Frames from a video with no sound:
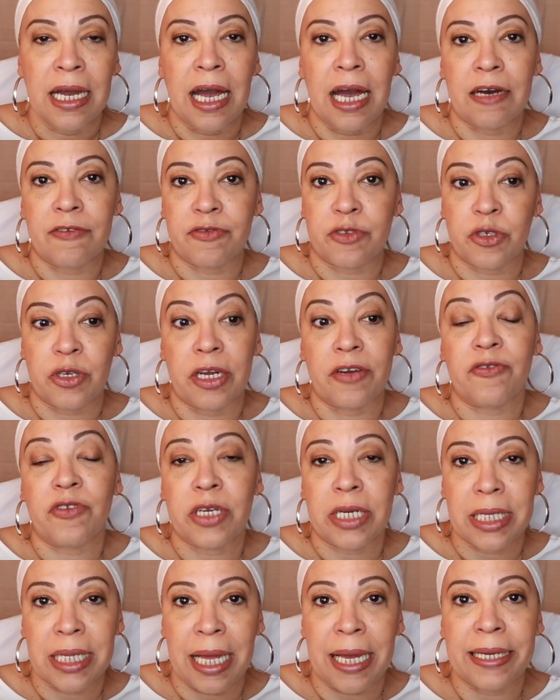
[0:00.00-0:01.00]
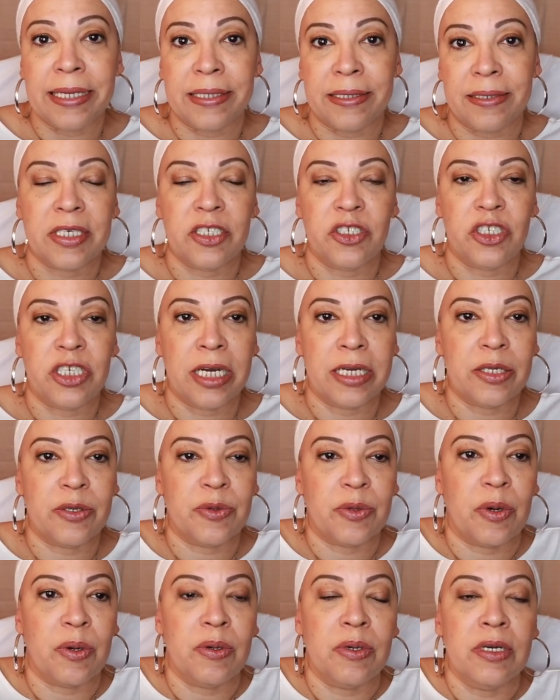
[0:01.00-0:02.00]
after every client in
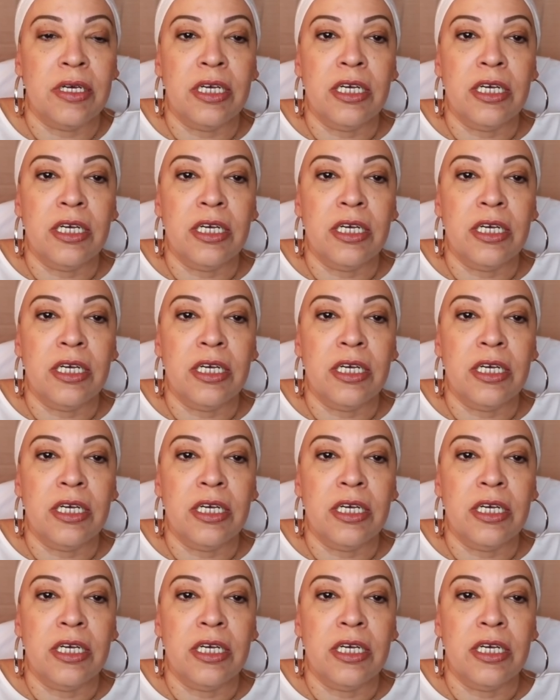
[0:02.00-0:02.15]
general.